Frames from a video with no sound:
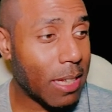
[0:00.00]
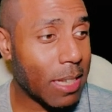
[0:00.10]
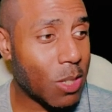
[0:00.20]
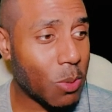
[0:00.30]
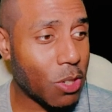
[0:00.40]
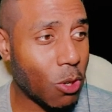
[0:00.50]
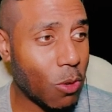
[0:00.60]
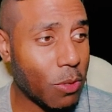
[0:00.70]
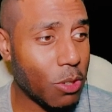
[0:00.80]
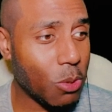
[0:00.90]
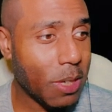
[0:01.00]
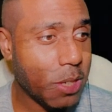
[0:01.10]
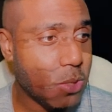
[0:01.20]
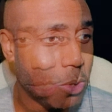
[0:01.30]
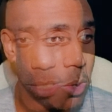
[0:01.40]
Let's switch on over to Duel
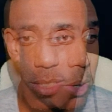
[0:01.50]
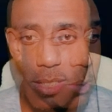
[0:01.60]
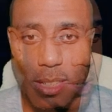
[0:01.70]
Links real quick.